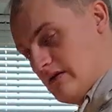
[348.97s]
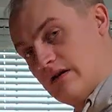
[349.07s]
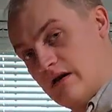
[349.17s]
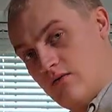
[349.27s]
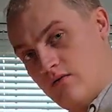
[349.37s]

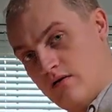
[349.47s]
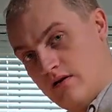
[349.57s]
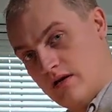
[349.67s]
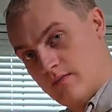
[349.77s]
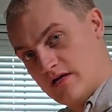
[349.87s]
now
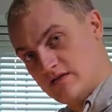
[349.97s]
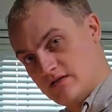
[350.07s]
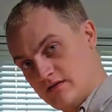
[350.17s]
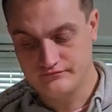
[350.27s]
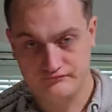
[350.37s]
in a minute.
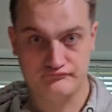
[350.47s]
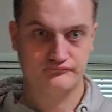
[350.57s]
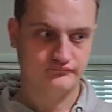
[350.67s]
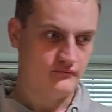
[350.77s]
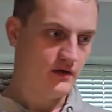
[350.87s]

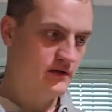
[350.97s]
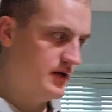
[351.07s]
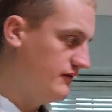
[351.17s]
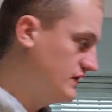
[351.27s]
Give